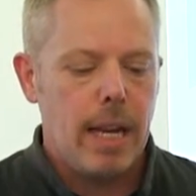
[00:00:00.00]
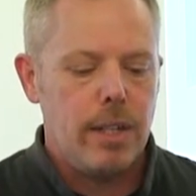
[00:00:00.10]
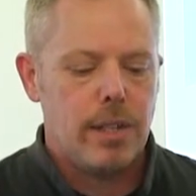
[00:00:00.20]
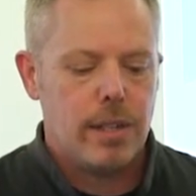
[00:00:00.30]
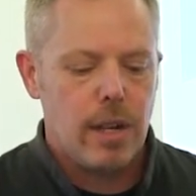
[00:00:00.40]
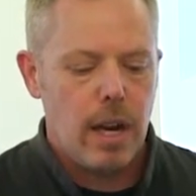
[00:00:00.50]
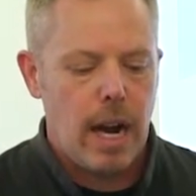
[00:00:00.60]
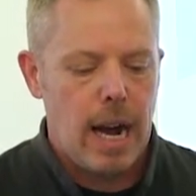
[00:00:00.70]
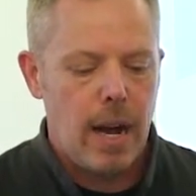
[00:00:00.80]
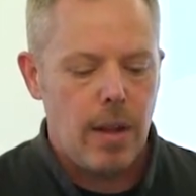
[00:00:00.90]
is
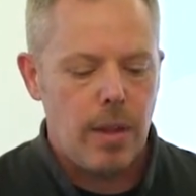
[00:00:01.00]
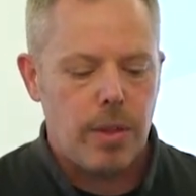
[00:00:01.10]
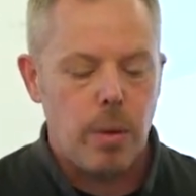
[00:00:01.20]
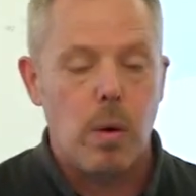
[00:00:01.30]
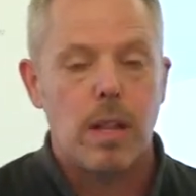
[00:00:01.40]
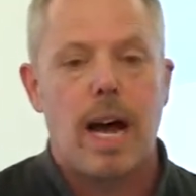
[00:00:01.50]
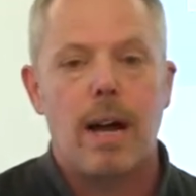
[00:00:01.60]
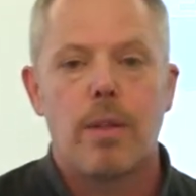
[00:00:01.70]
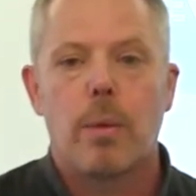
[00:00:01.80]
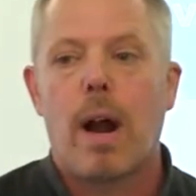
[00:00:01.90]
uh, the,
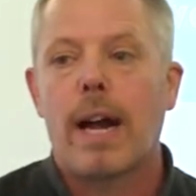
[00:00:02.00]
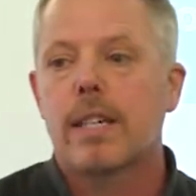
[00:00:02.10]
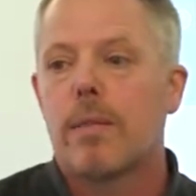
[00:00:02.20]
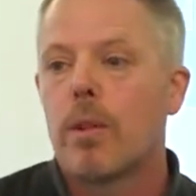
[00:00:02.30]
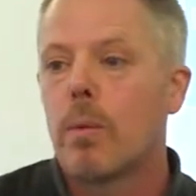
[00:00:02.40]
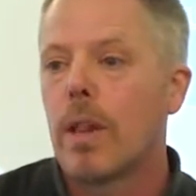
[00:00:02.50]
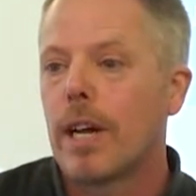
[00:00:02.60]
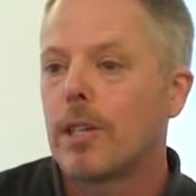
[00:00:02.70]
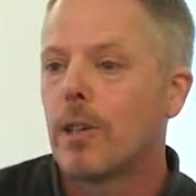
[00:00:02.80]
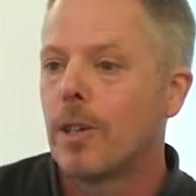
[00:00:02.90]
the rise of the
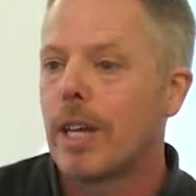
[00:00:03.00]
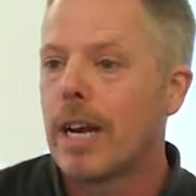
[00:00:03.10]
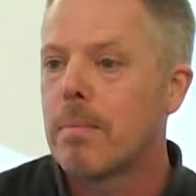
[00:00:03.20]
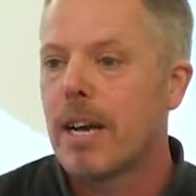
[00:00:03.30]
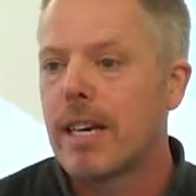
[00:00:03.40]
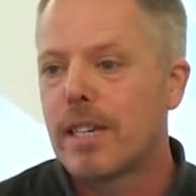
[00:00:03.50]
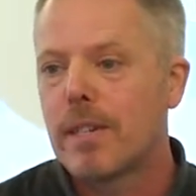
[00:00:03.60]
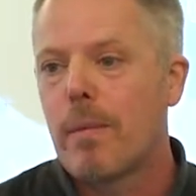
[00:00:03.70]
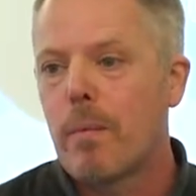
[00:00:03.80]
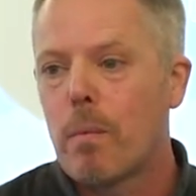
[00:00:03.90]
relational
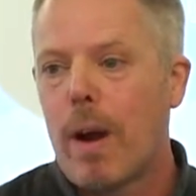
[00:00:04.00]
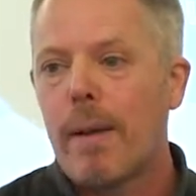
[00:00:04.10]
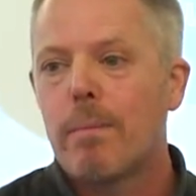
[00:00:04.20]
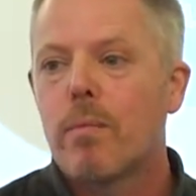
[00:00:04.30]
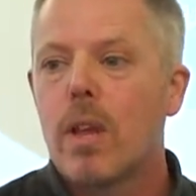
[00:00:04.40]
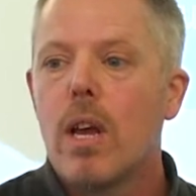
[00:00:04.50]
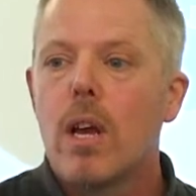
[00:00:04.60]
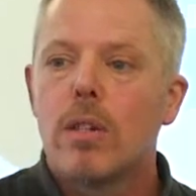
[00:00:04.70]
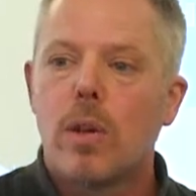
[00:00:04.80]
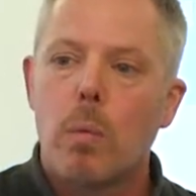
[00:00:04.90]
database, right?
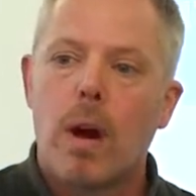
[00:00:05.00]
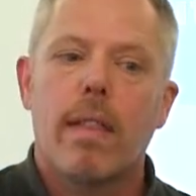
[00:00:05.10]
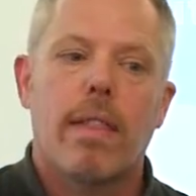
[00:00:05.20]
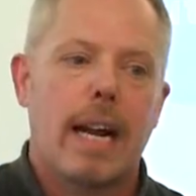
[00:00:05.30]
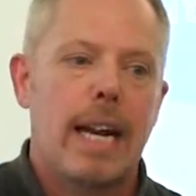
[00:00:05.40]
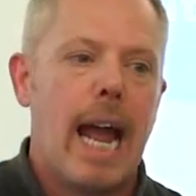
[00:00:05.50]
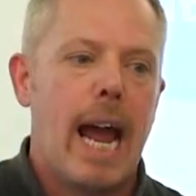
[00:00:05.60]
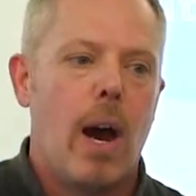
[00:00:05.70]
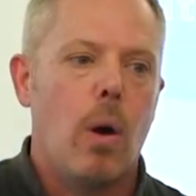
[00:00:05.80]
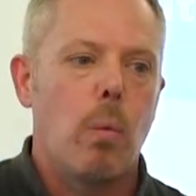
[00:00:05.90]
So, one thing
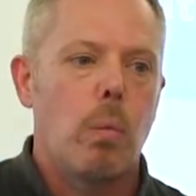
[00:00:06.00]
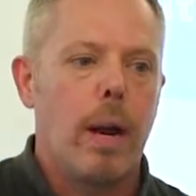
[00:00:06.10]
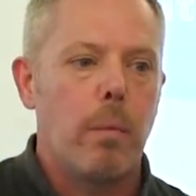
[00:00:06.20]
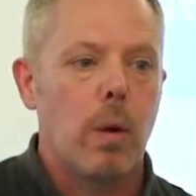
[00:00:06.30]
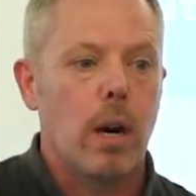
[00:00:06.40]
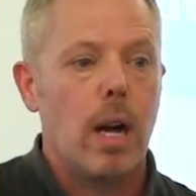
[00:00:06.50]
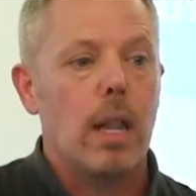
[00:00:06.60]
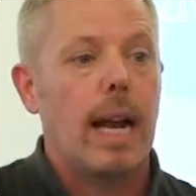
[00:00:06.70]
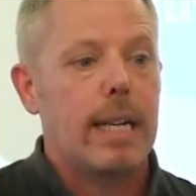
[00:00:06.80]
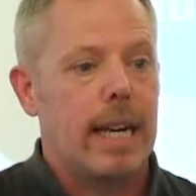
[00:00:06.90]
now when we're
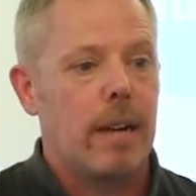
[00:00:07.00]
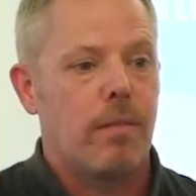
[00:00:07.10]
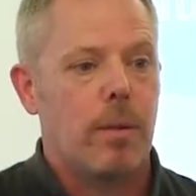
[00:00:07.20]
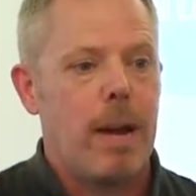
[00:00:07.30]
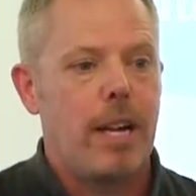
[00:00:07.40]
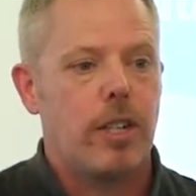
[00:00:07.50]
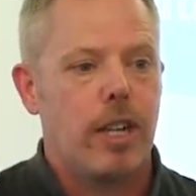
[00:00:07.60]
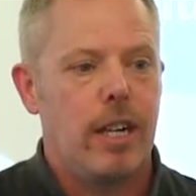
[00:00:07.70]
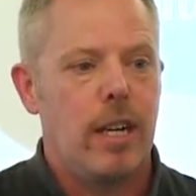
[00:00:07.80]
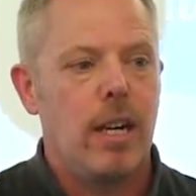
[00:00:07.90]
collecting
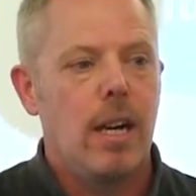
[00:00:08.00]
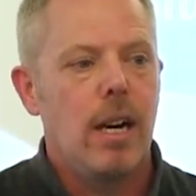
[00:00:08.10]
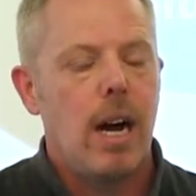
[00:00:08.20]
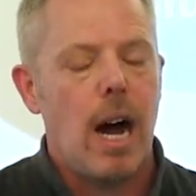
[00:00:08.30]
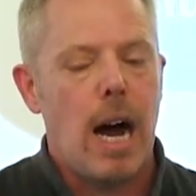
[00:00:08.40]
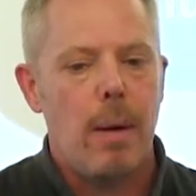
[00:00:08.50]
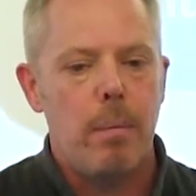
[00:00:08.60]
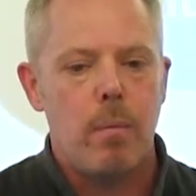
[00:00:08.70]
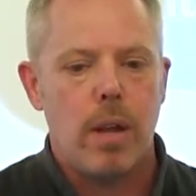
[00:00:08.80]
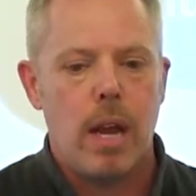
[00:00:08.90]
information,
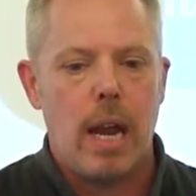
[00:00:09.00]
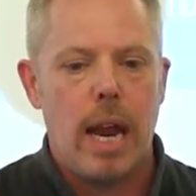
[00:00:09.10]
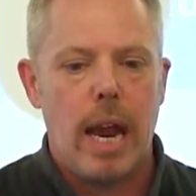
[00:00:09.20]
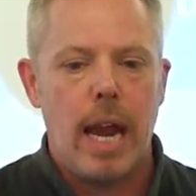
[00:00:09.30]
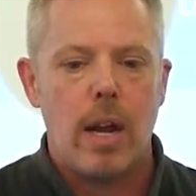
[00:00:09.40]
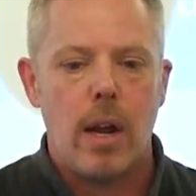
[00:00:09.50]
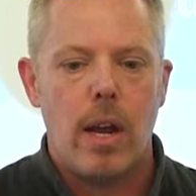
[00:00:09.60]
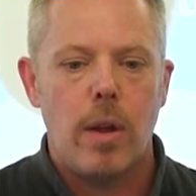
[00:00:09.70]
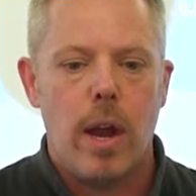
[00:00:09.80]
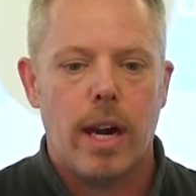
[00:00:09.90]
um, it,
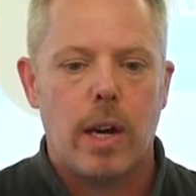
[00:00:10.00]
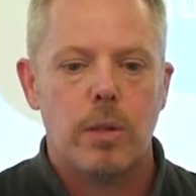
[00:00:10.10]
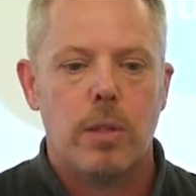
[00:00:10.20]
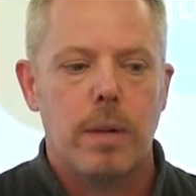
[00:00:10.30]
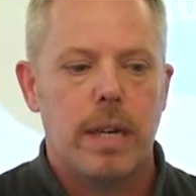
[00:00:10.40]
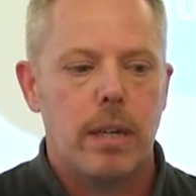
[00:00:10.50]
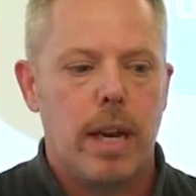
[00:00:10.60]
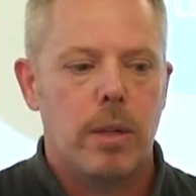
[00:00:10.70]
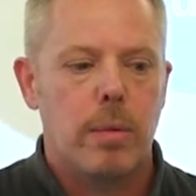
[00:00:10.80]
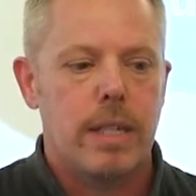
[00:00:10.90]
it goes
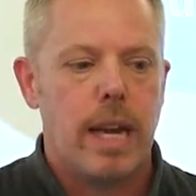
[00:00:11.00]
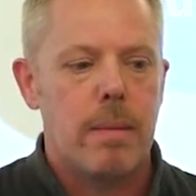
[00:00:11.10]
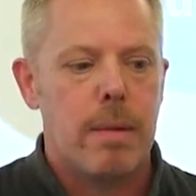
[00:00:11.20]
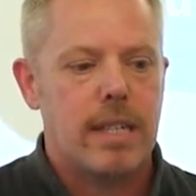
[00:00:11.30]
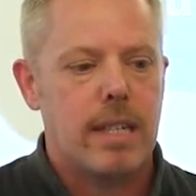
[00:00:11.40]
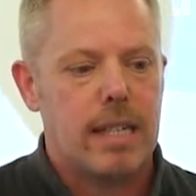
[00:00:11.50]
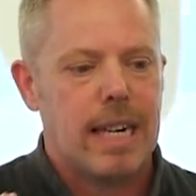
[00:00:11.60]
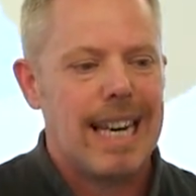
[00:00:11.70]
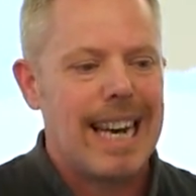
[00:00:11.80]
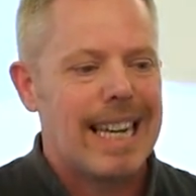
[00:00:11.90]
into a database that's
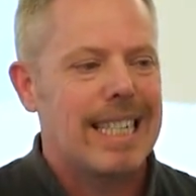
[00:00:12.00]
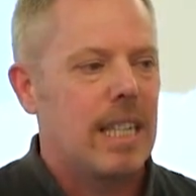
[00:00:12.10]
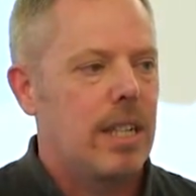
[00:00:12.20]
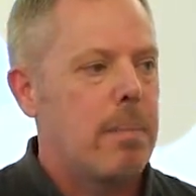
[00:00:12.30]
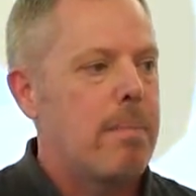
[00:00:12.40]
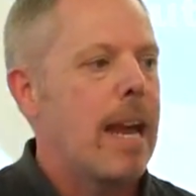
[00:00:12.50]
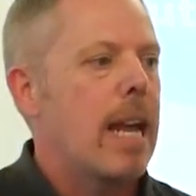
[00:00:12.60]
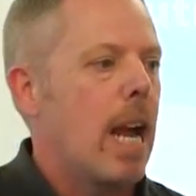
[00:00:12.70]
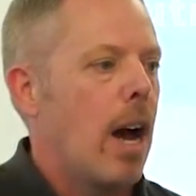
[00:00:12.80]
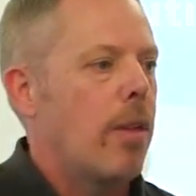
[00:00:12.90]
connected to
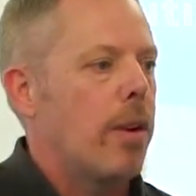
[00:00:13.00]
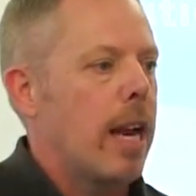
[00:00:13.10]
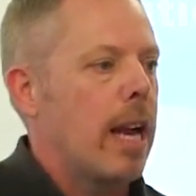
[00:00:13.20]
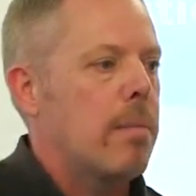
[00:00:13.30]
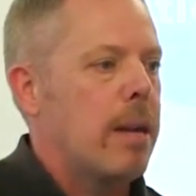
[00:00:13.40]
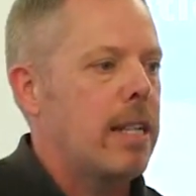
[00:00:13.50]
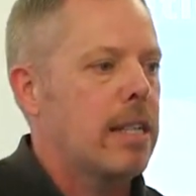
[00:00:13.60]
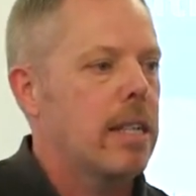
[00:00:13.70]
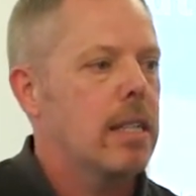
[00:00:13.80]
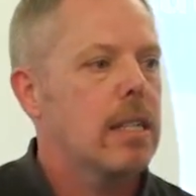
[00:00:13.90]
many other
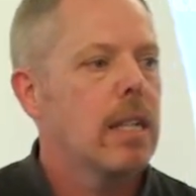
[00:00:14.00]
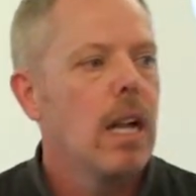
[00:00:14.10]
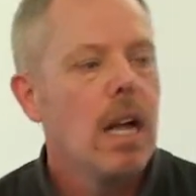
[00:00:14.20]
databases.